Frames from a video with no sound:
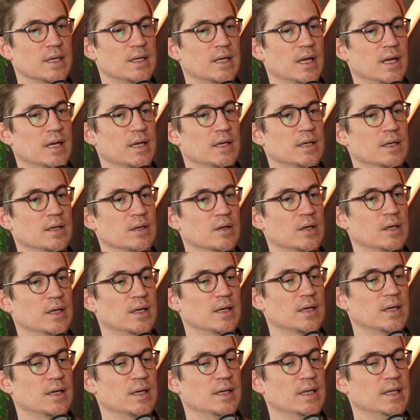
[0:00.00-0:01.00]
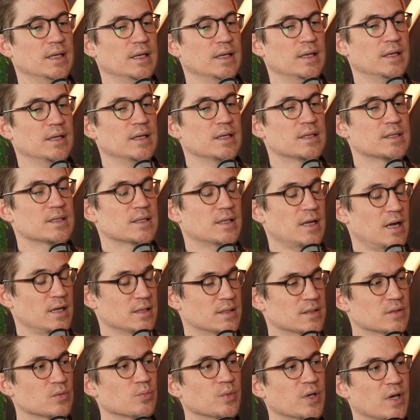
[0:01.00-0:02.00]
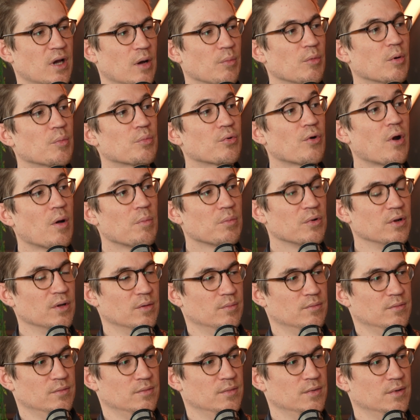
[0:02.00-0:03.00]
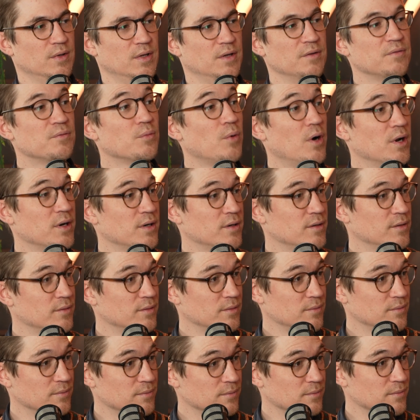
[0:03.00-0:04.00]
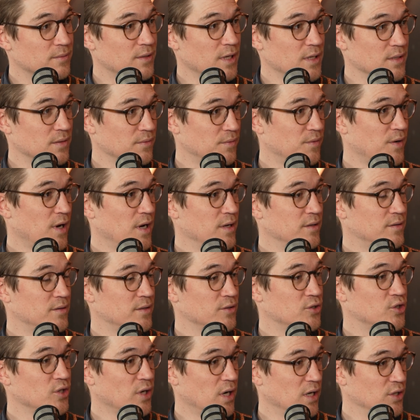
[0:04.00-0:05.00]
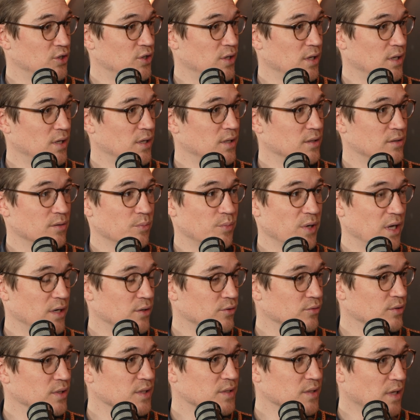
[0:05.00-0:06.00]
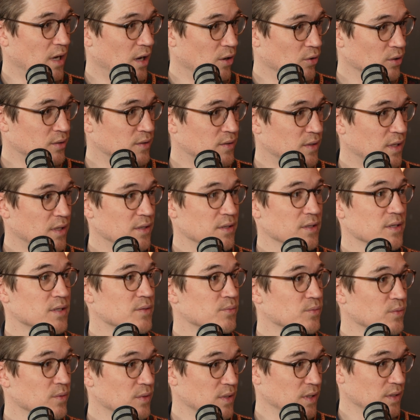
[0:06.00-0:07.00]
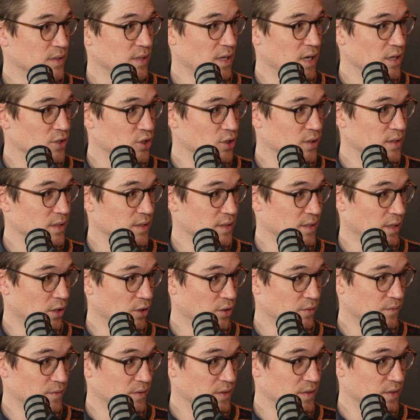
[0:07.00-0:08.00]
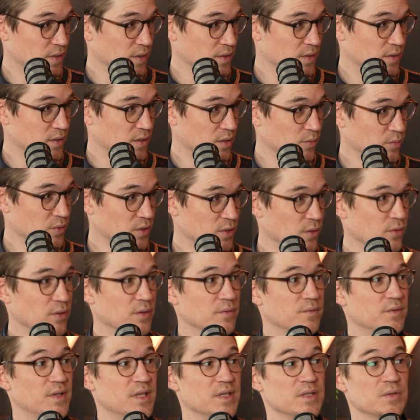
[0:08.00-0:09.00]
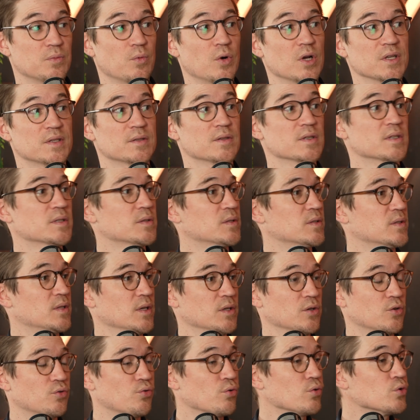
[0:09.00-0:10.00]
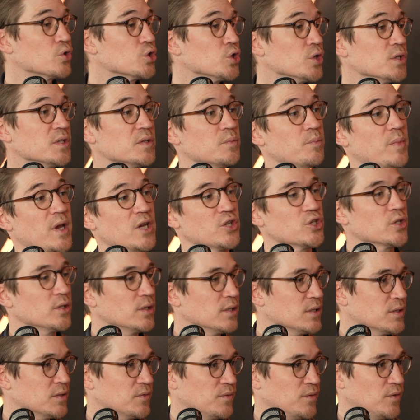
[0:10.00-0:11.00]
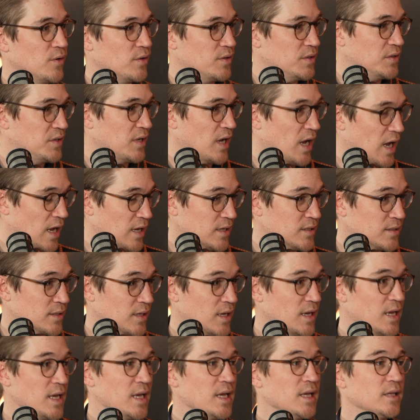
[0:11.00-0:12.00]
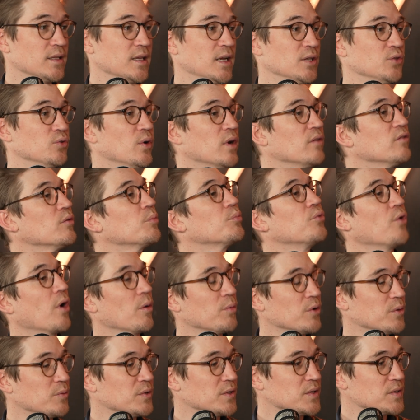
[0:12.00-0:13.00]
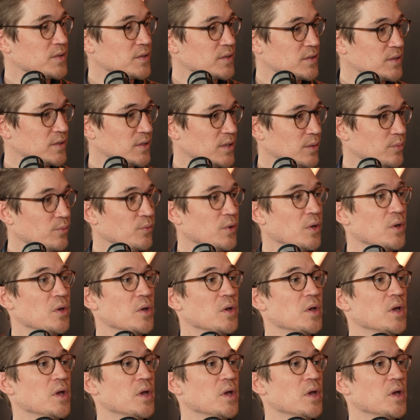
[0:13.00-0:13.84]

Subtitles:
then it starts to become a problem. If one doesn't find the charger and the battery is out, then this agent is out of the system. So if this was the crucial specialist for the task, then you have a problem in the system